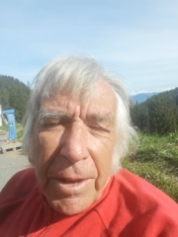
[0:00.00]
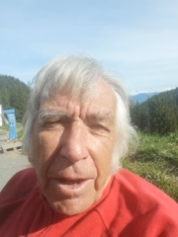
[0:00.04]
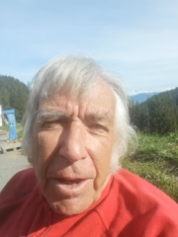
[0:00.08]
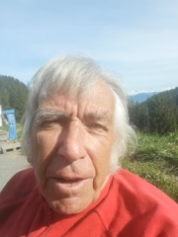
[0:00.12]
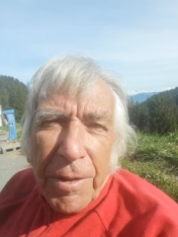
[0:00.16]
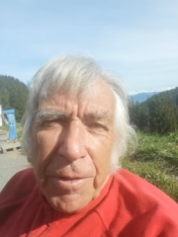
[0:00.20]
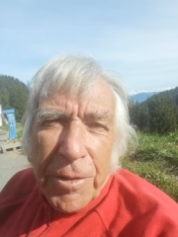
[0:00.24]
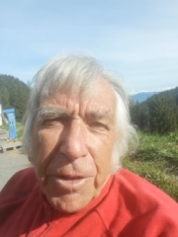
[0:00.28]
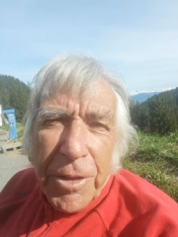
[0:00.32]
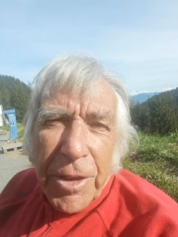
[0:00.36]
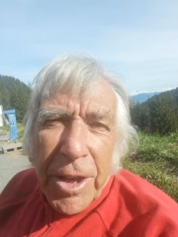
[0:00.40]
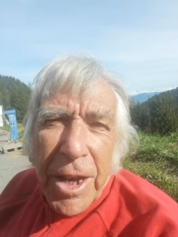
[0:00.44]

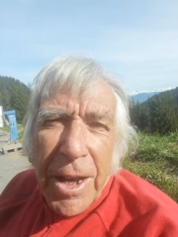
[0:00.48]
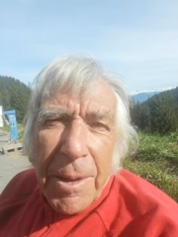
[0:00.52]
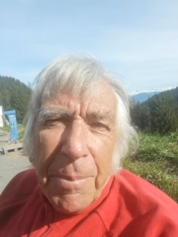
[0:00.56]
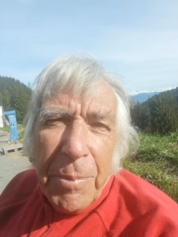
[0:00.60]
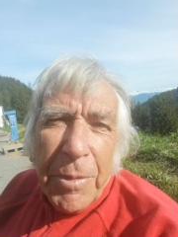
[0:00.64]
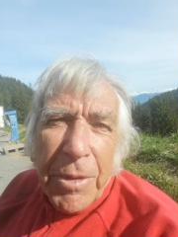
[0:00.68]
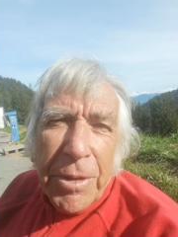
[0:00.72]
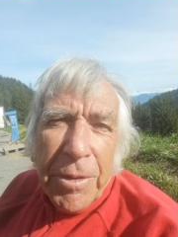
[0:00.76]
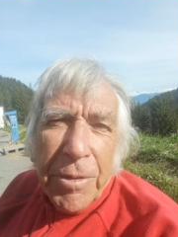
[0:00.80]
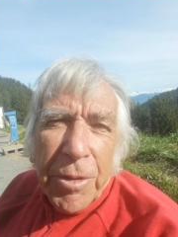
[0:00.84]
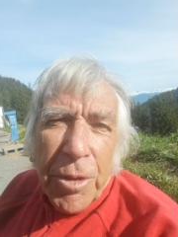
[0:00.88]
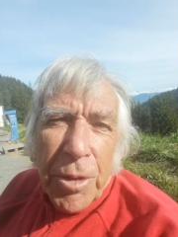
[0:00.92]
After that
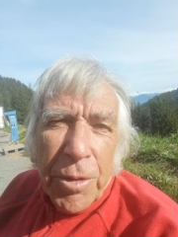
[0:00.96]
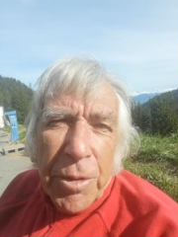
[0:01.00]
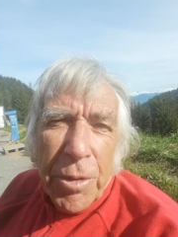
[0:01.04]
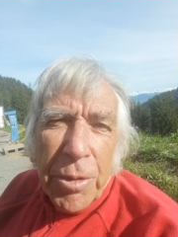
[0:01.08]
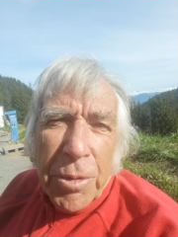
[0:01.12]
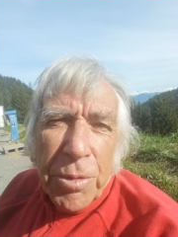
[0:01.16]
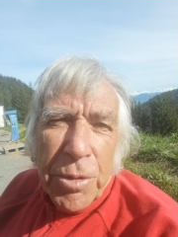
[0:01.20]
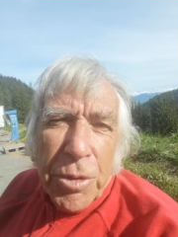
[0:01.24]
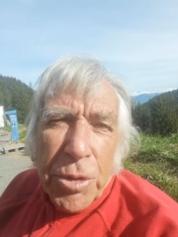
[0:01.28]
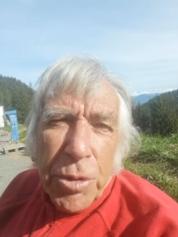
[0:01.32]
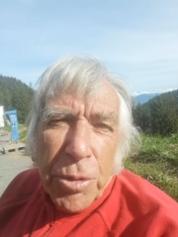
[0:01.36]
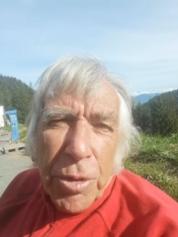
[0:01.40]
you've got a
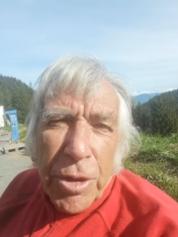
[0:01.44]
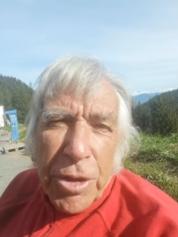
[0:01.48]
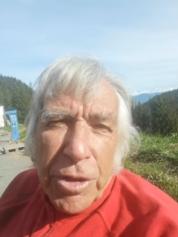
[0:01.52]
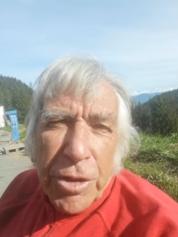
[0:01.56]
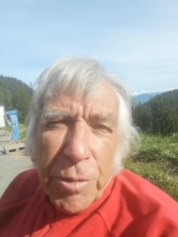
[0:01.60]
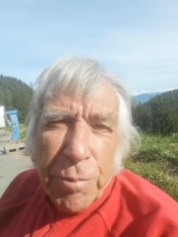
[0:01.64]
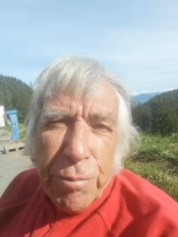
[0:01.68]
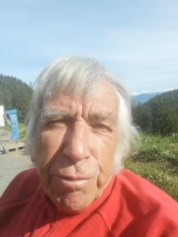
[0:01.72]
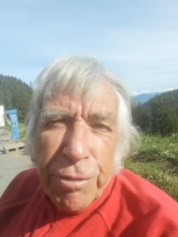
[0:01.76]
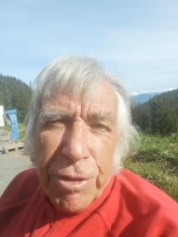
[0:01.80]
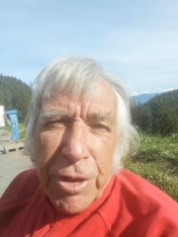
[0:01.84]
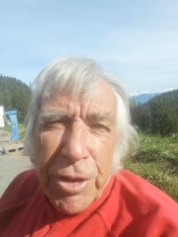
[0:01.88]
good
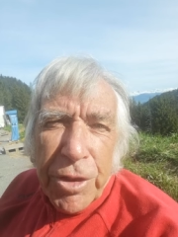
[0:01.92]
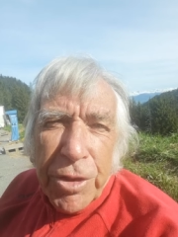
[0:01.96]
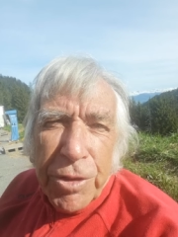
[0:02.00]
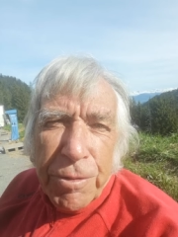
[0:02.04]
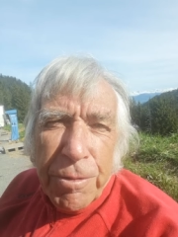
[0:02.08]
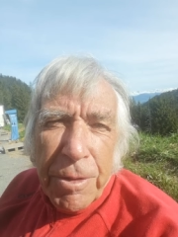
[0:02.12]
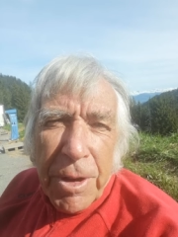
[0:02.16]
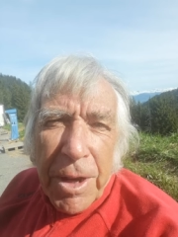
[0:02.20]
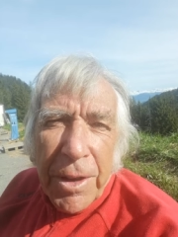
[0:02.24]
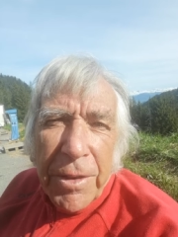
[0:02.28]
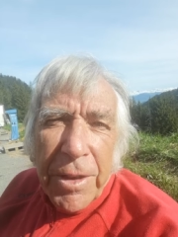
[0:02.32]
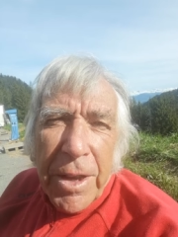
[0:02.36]
choice of
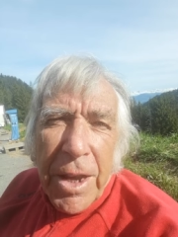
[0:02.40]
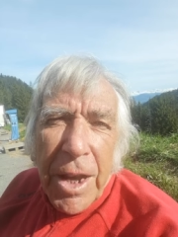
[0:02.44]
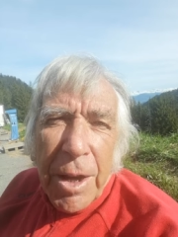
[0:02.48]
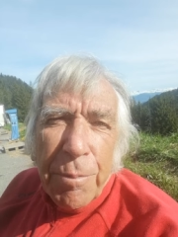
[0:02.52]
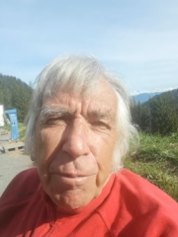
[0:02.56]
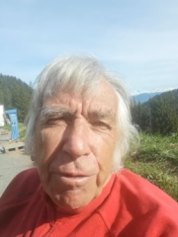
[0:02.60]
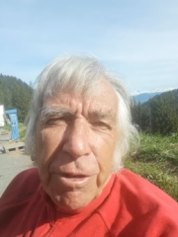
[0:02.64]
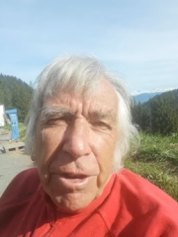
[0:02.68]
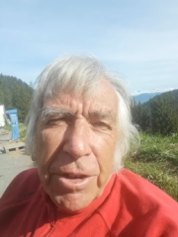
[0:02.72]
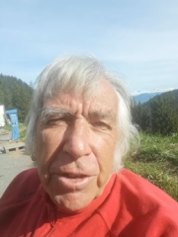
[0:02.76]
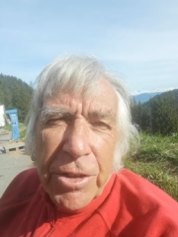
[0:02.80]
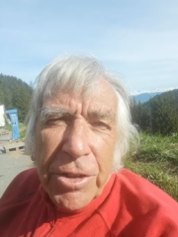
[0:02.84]
British run
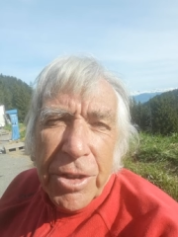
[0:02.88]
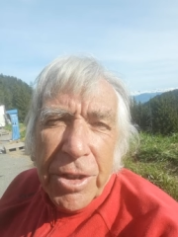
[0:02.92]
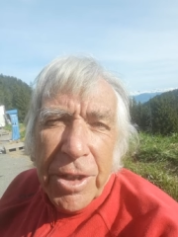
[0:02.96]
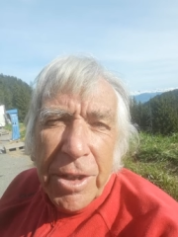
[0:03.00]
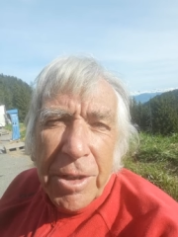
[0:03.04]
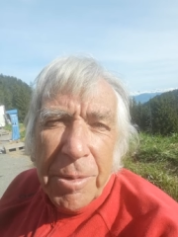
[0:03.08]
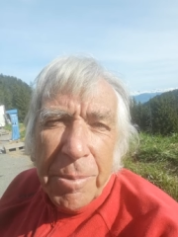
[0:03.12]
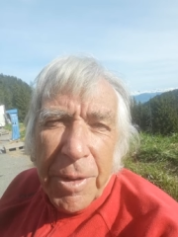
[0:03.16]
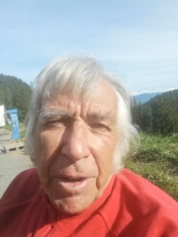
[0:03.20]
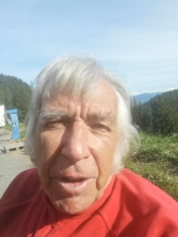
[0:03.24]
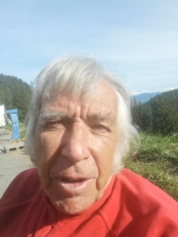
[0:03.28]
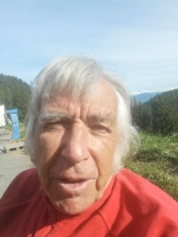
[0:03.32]
après
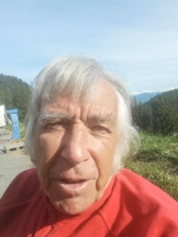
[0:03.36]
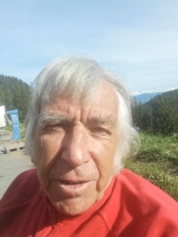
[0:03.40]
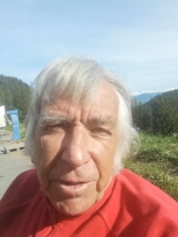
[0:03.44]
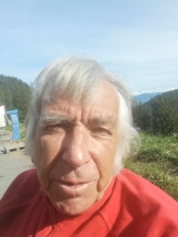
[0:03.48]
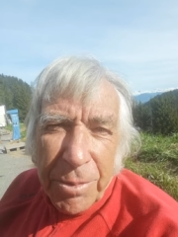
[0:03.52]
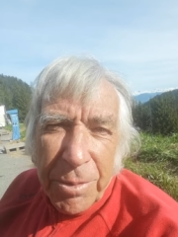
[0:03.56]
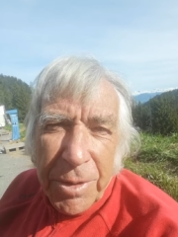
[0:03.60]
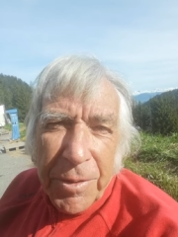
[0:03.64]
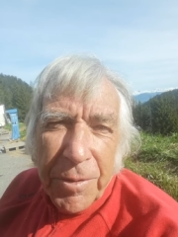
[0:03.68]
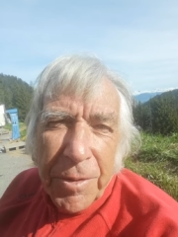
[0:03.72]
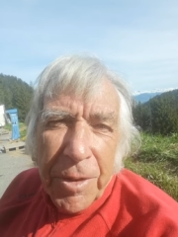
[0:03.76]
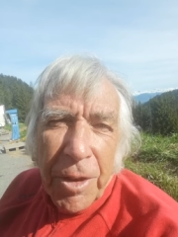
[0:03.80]
ski
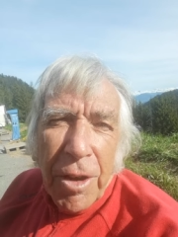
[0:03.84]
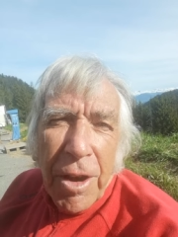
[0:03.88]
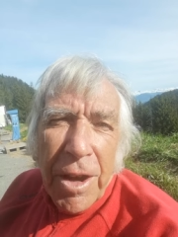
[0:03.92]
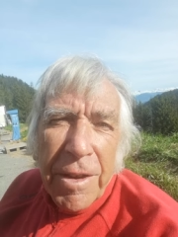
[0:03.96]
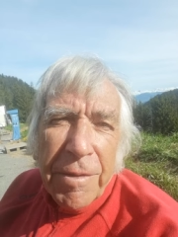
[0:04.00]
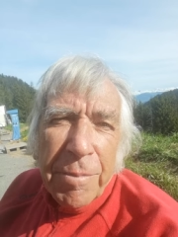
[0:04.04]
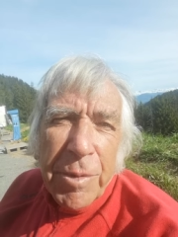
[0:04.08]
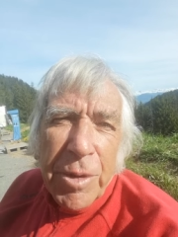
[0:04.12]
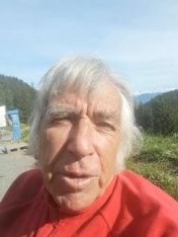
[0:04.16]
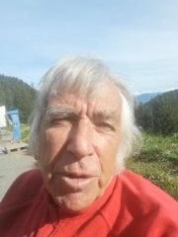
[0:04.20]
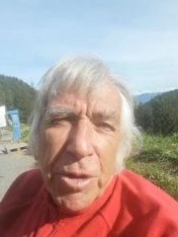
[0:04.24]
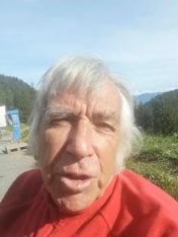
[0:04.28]
bars with
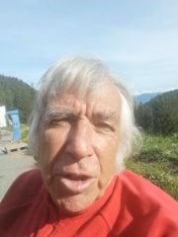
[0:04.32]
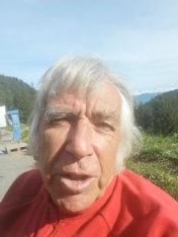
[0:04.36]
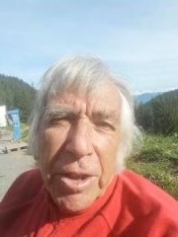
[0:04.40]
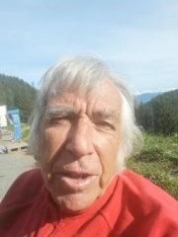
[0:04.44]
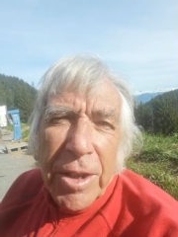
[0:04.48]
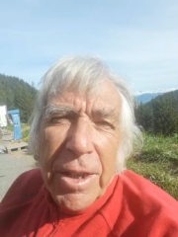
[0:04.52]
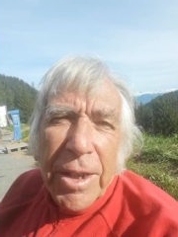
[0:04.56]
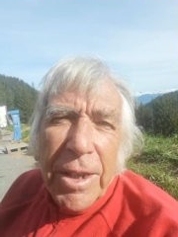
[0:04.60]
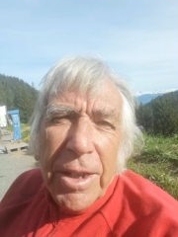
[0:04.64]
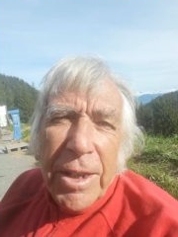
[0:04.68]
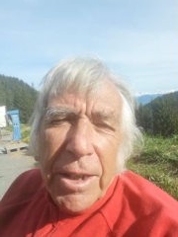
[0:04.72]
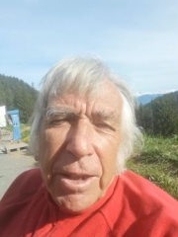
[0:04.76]
live
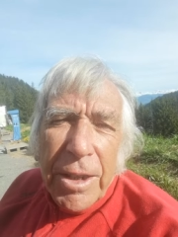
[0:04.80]
music